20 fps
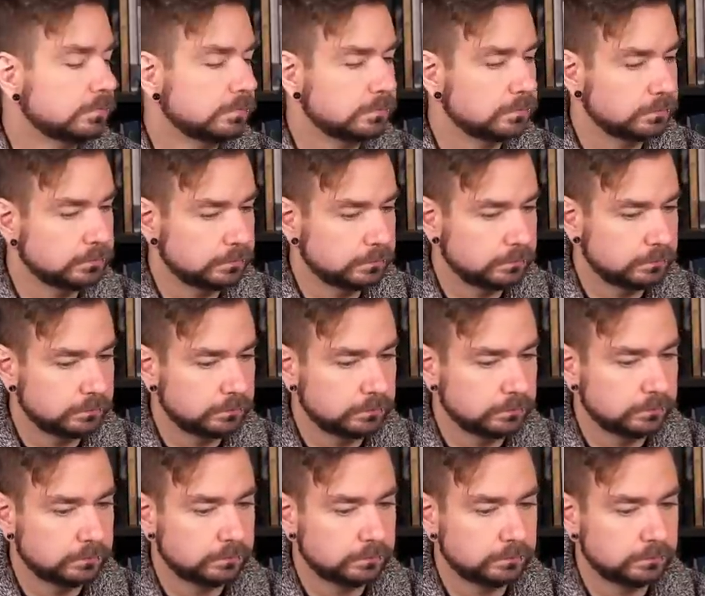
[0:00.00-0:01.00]

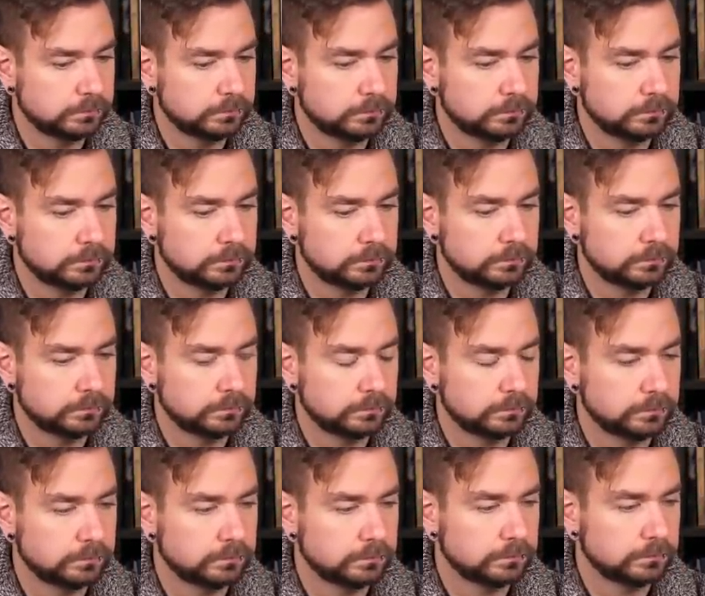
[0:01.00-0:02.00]

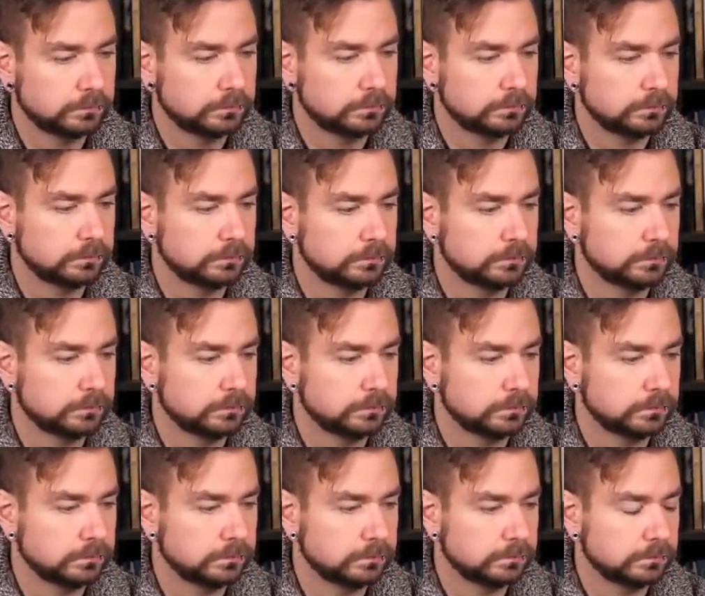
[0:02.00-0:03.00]

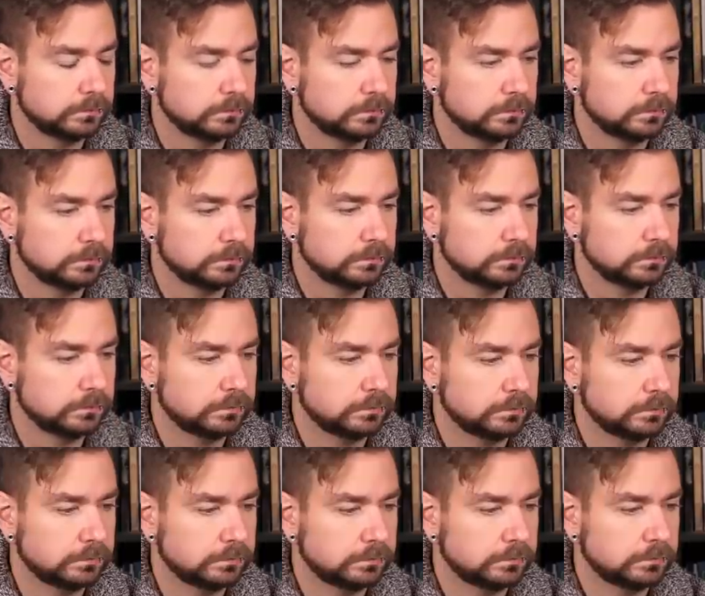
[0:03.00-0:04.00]

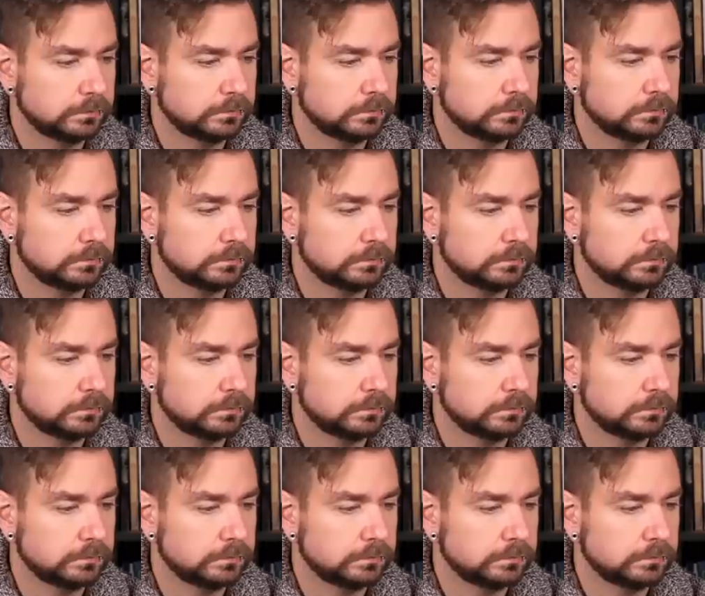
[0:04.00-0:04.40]
This person isn't speaking.